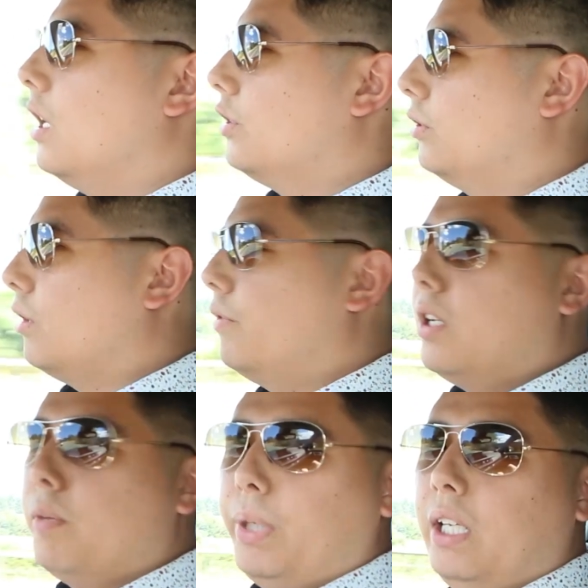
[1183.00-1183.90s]
it's not a
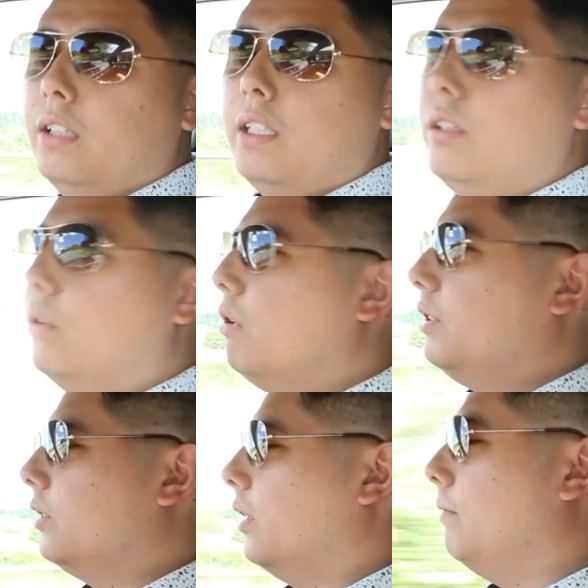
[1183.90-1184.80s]
very appealing
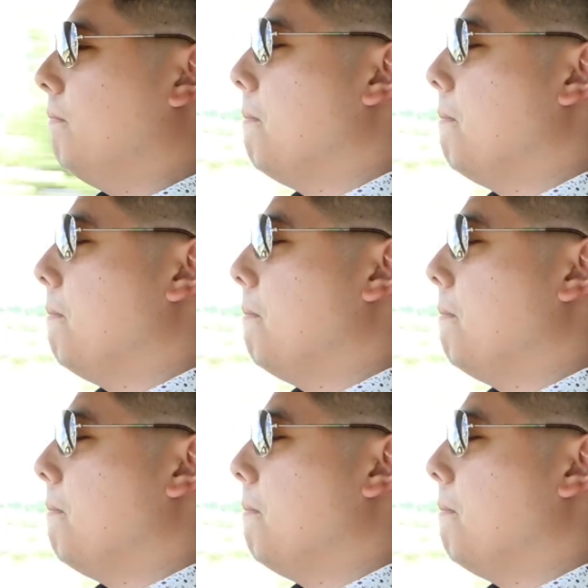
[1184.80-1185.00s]
noise, is it?